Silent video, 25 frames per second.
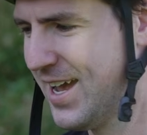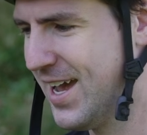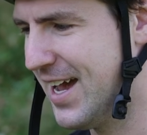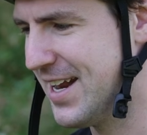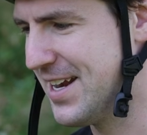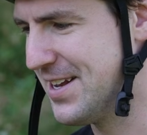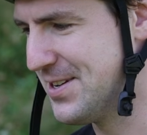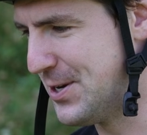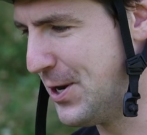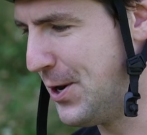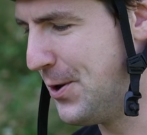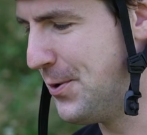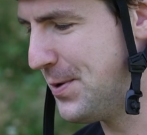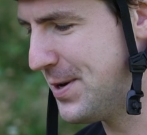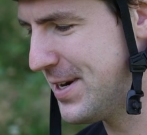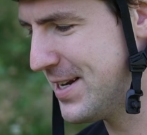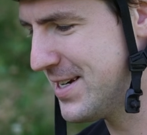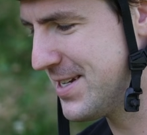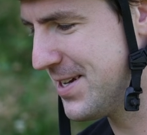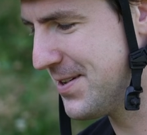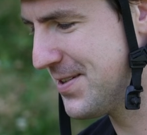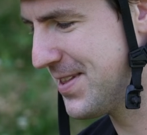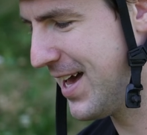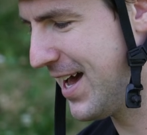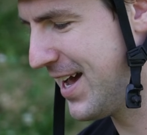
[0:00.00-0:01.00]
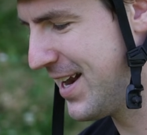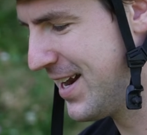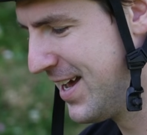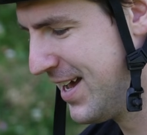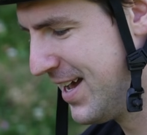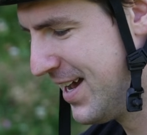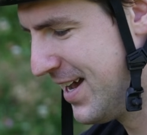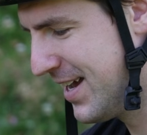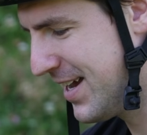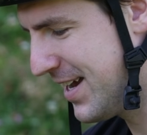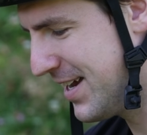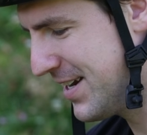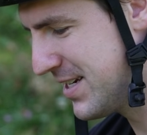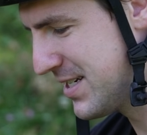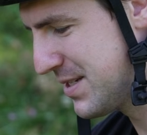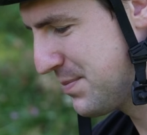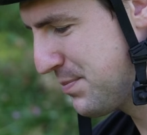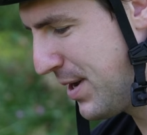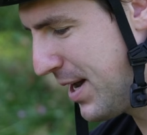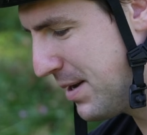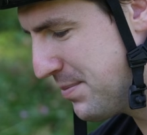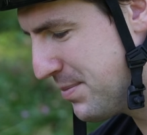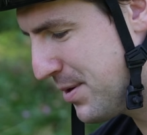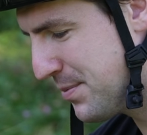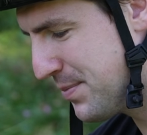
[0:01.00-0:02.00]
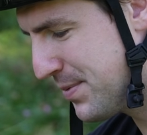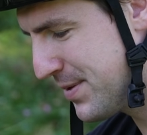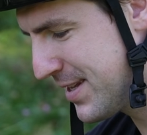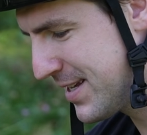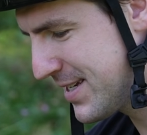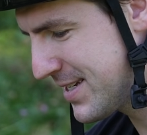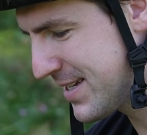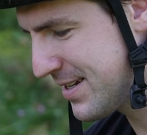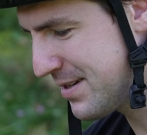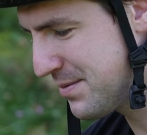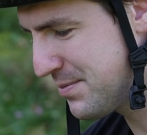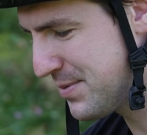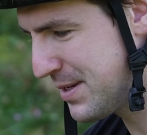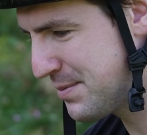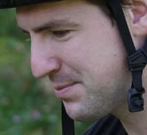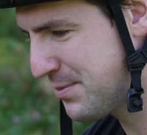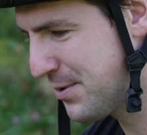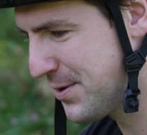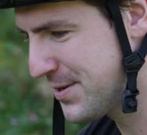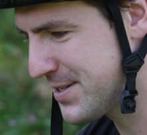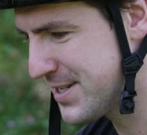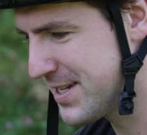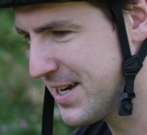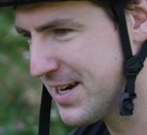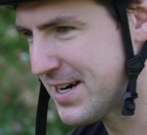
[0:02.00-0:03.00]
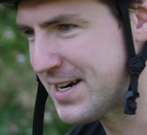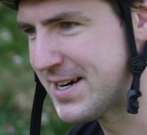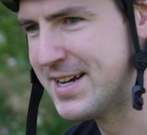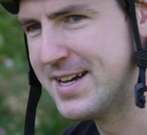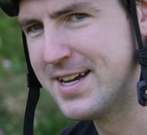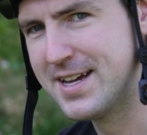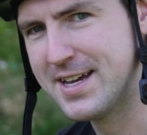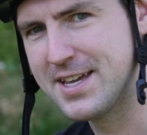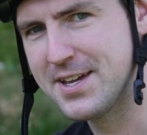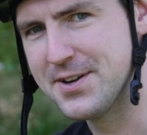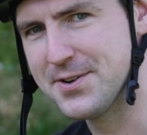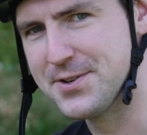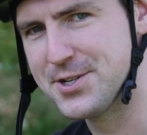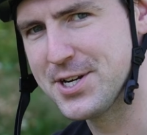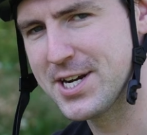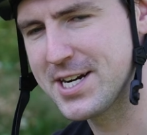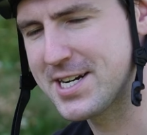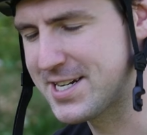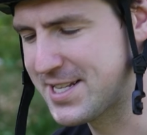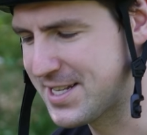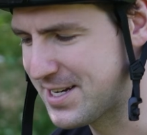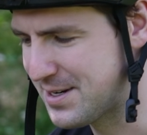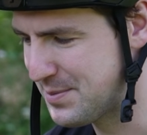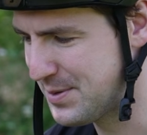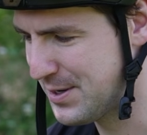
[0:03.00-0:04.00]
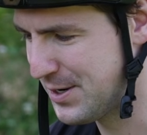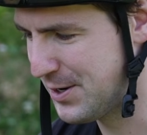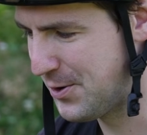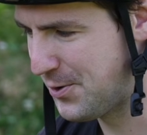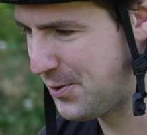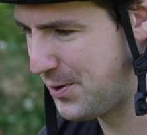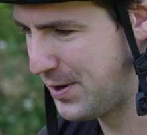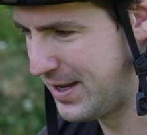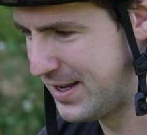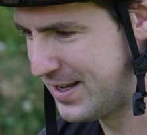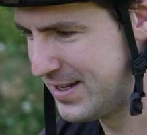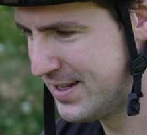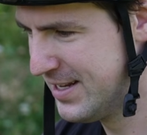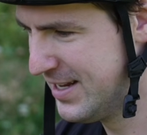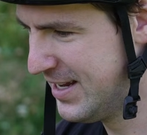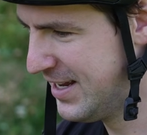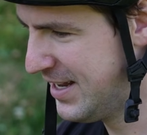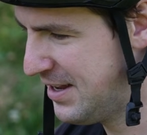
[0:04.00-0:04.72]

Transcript: And you don't want to do that. You just pop open these little bleed ports here, you inject a little bit of oil.